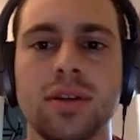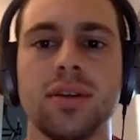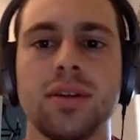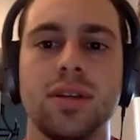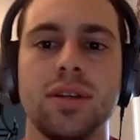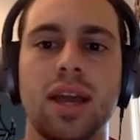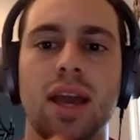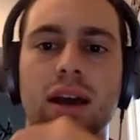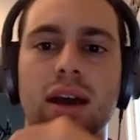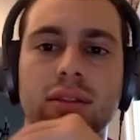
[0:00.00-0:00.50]

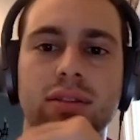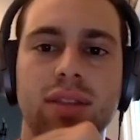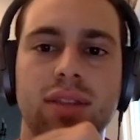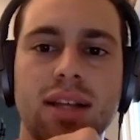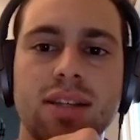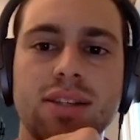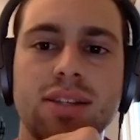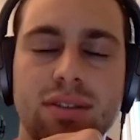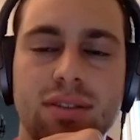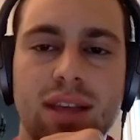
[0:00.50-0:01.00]
Yeah,
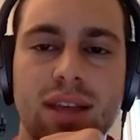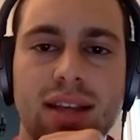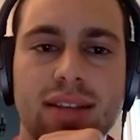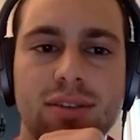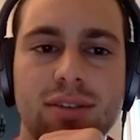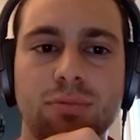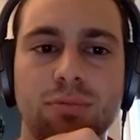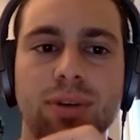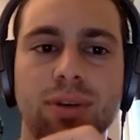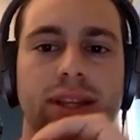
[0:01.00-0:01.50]
that's
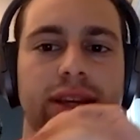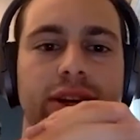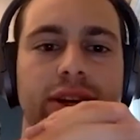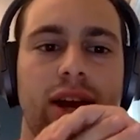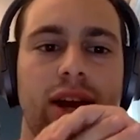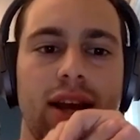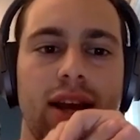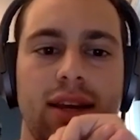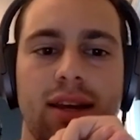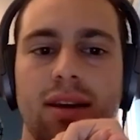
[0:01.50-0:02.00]
a really good
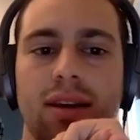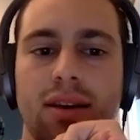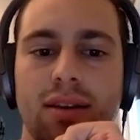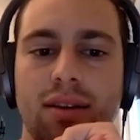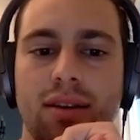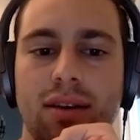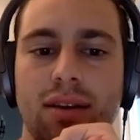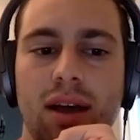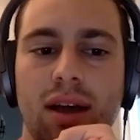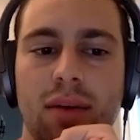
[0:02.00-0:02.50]
idea.
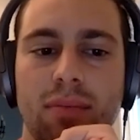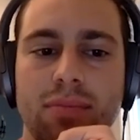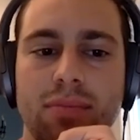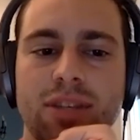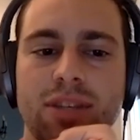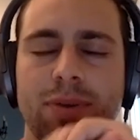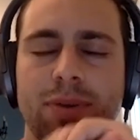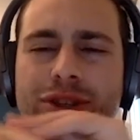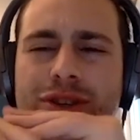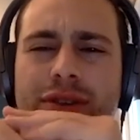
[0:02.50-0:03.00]

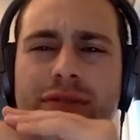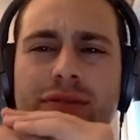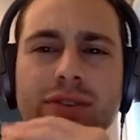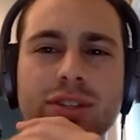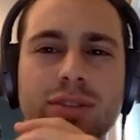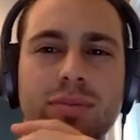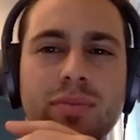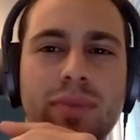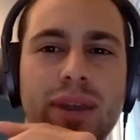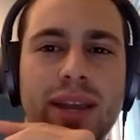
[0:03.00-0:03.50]
Especially for
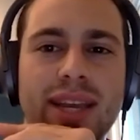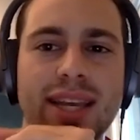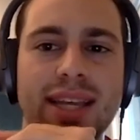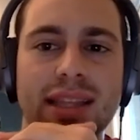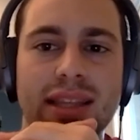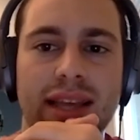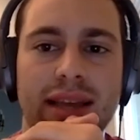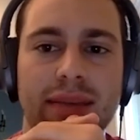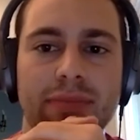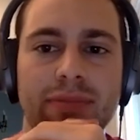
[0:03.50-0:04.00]
some of my
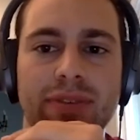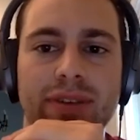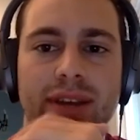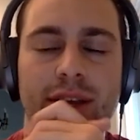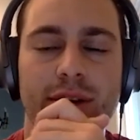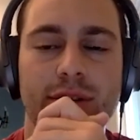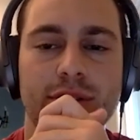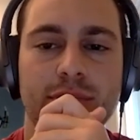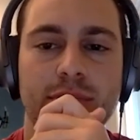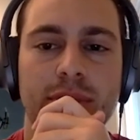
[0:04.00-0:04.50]
heat lamp
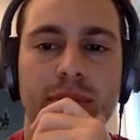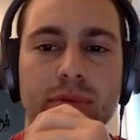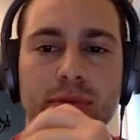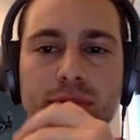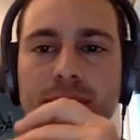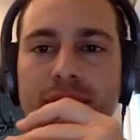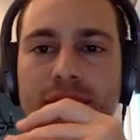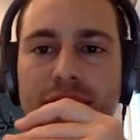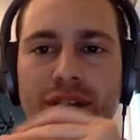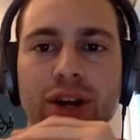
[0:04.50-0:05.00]
videos,
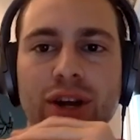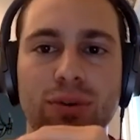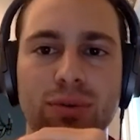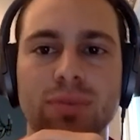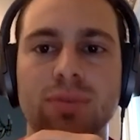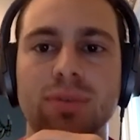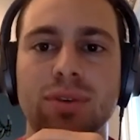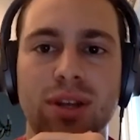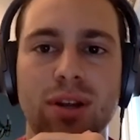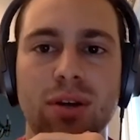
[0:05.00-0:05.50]
people want to
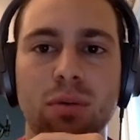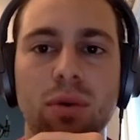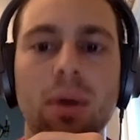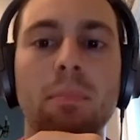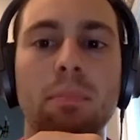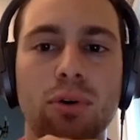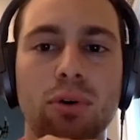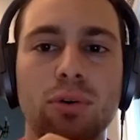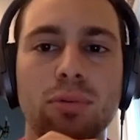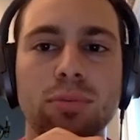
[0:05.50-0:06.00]
know,
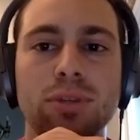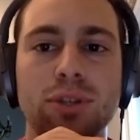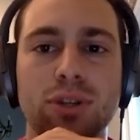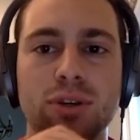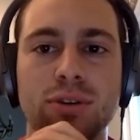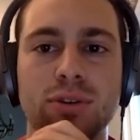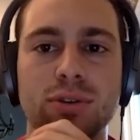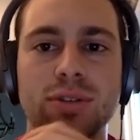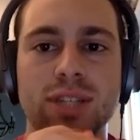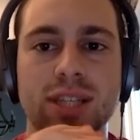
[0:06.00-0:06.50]
what bulb do
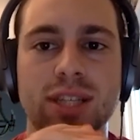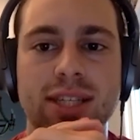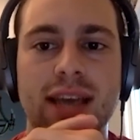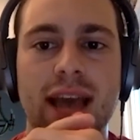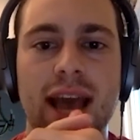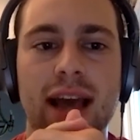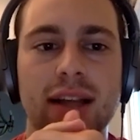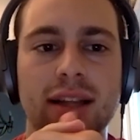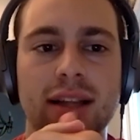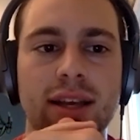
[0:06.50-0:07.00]
you use
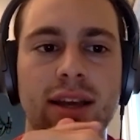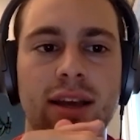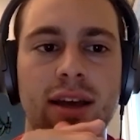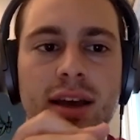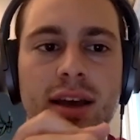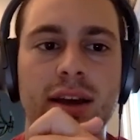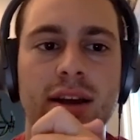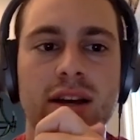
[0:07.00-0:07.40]
exactly?